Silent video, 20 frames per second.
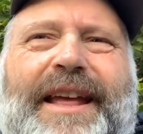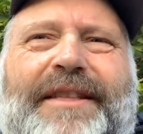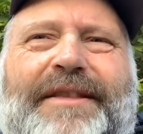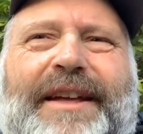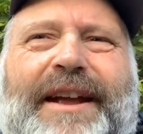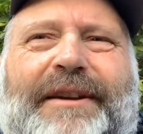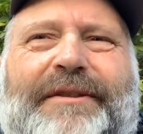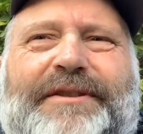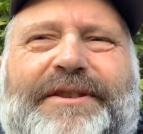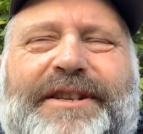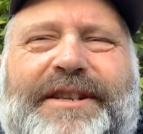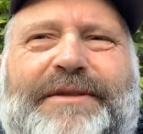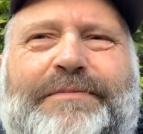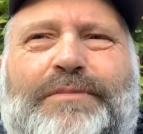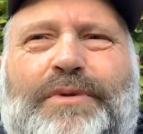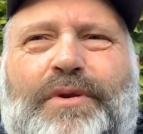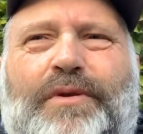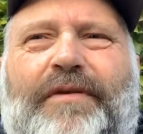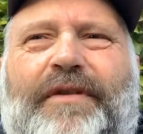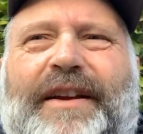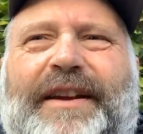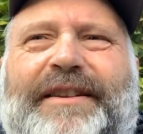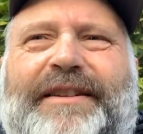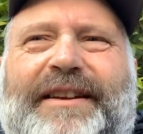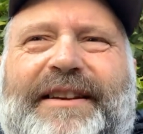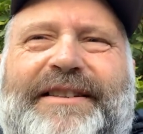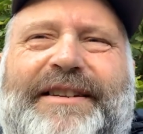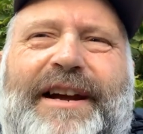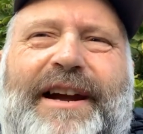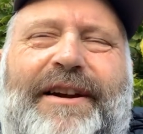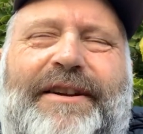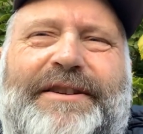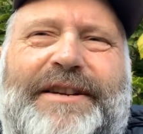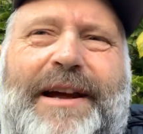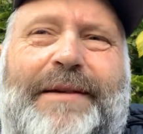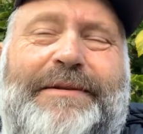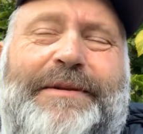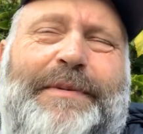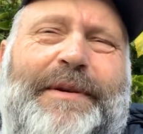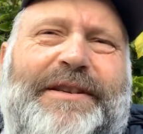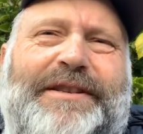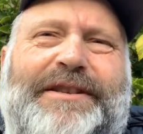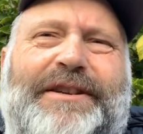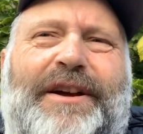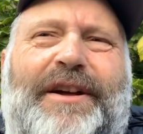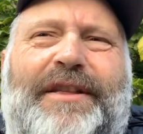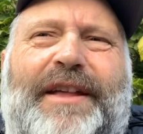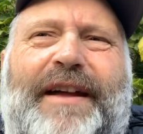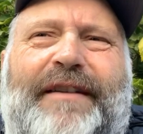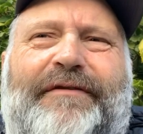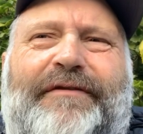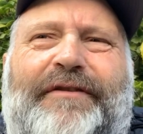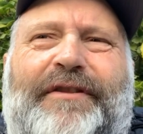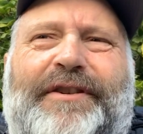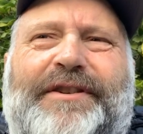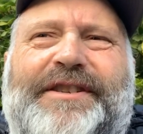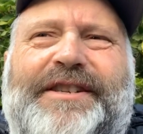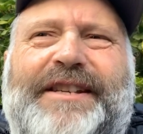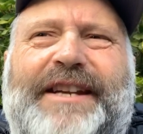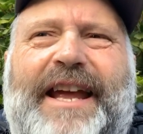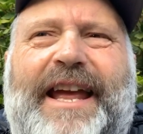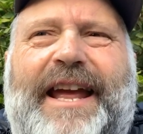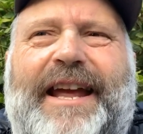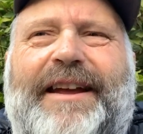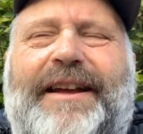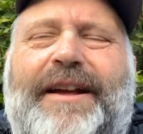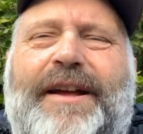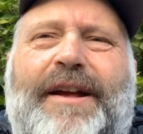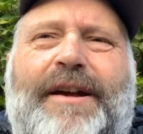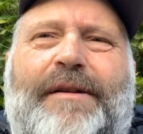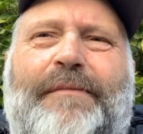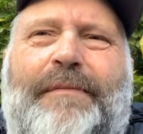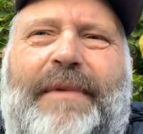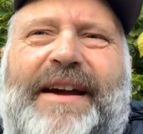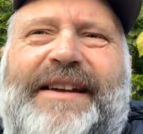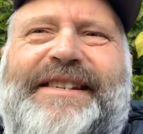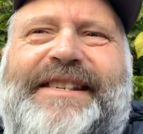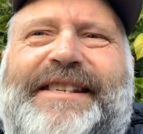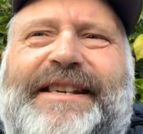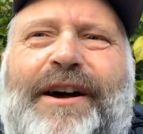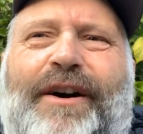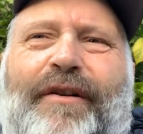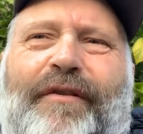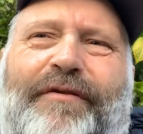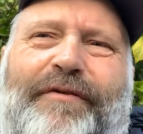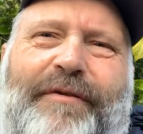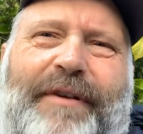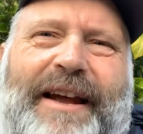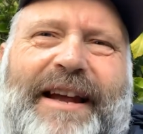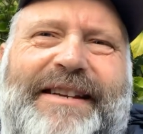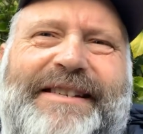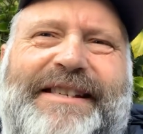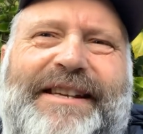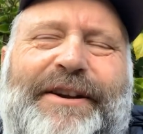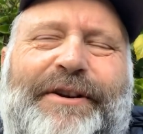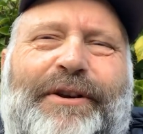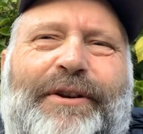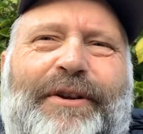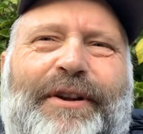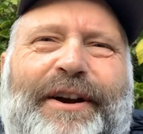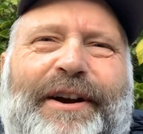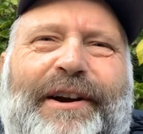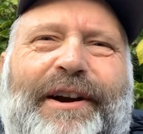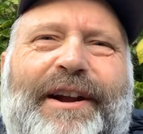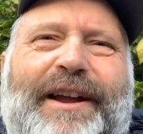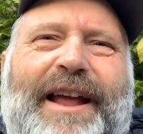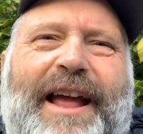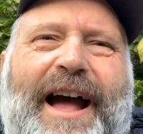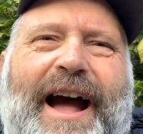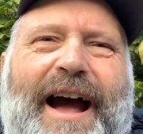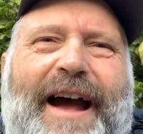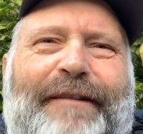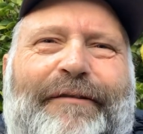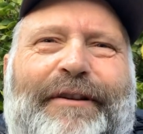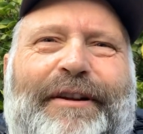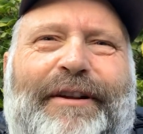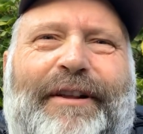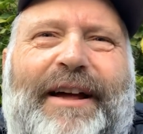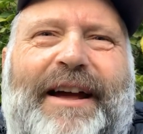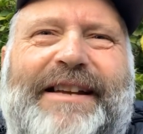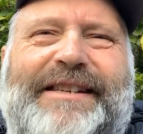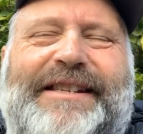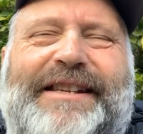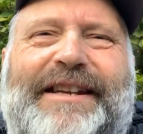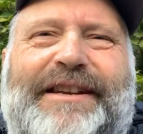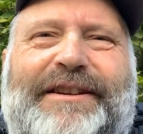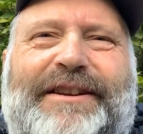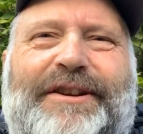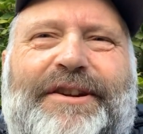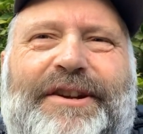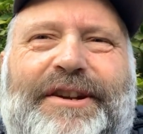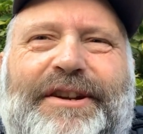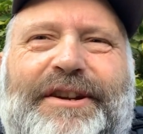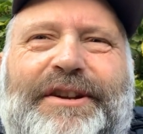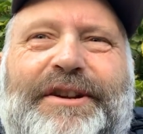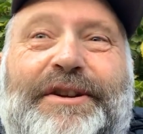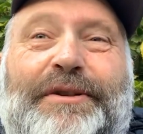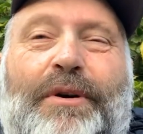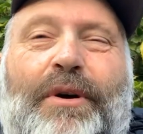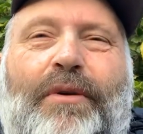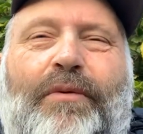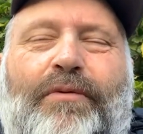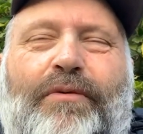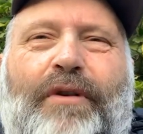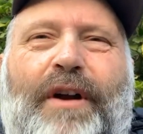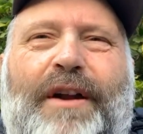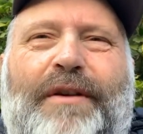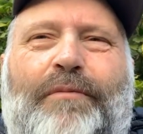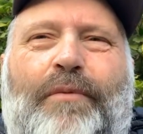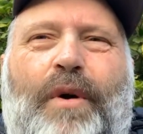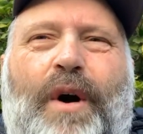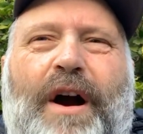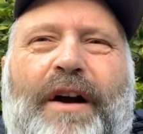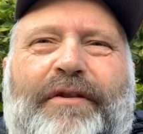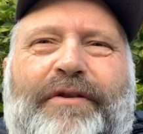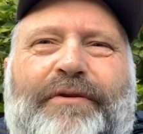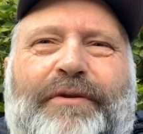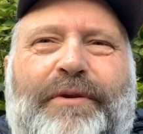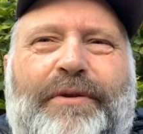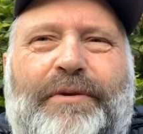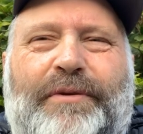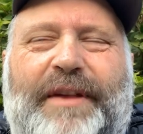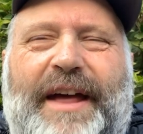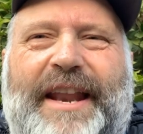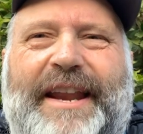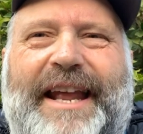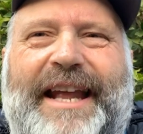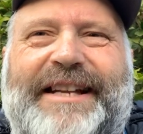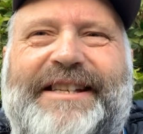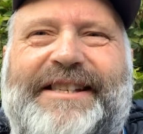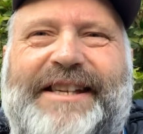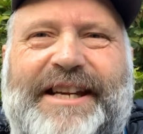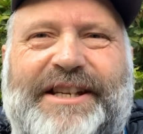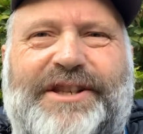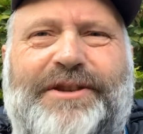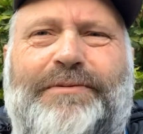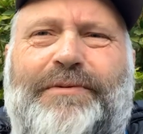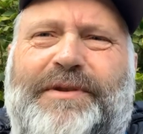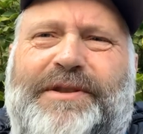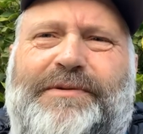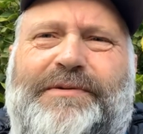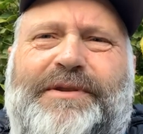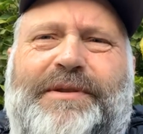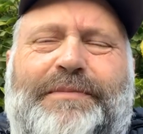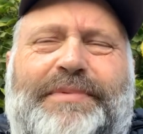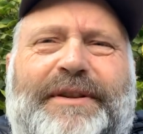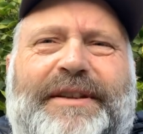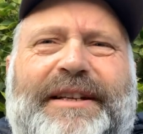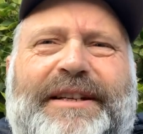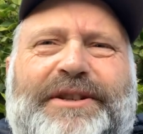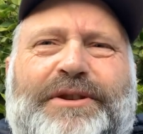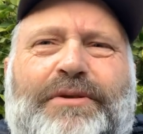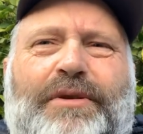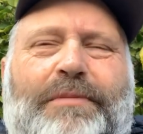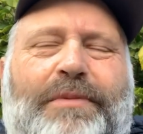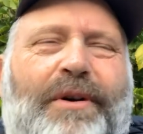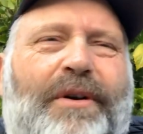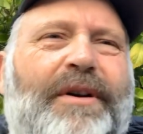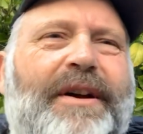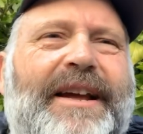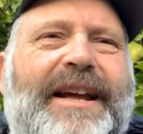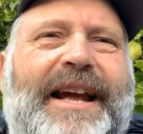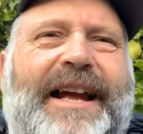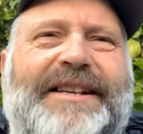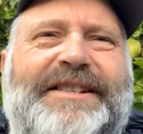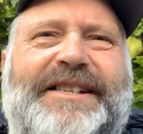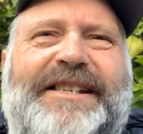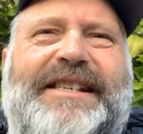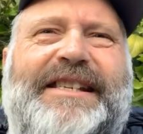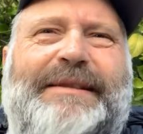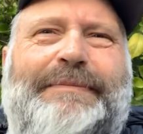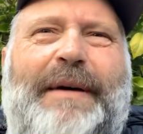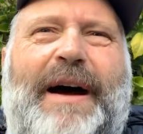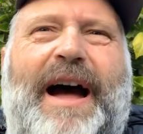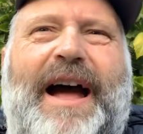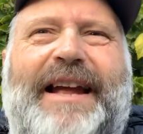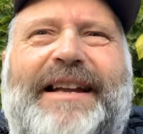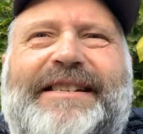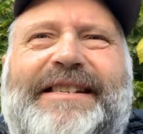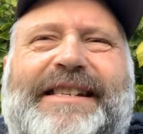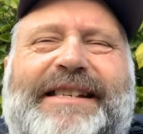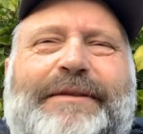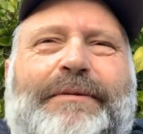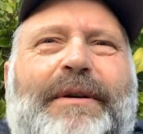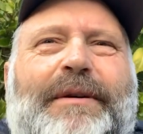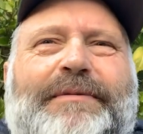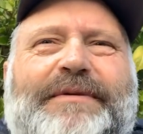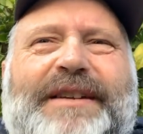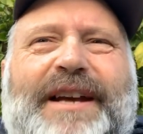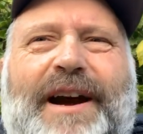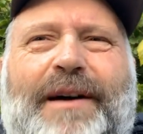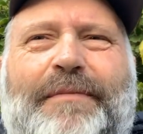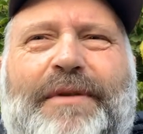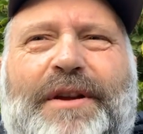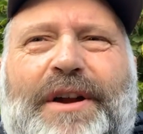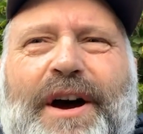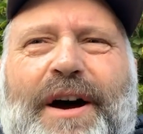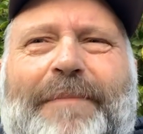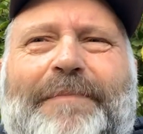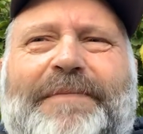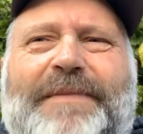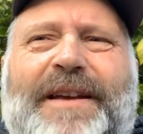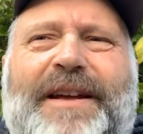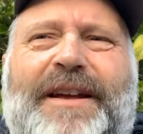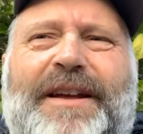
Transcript: They were just moving the entire time, especially on that first day. Myself, like I said earlier, I realized that you need to go run, walk through that aid station, which was completely doable, and just spy and see what was coming up.